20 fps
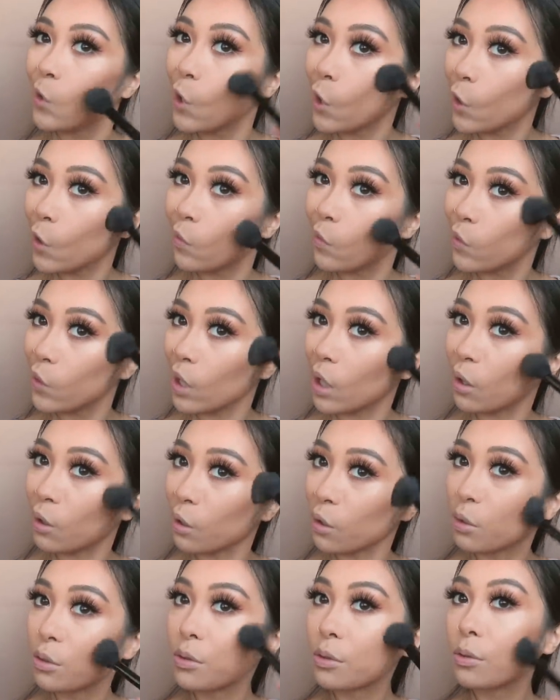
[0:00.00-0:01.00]
over that
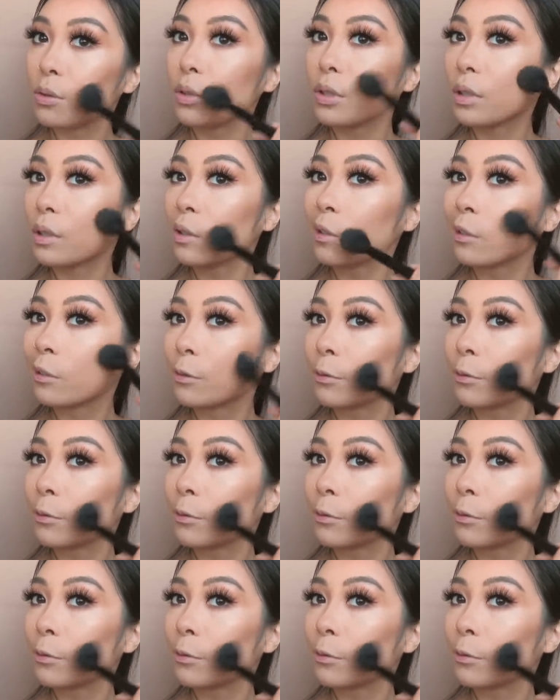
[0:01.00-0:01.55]
contour,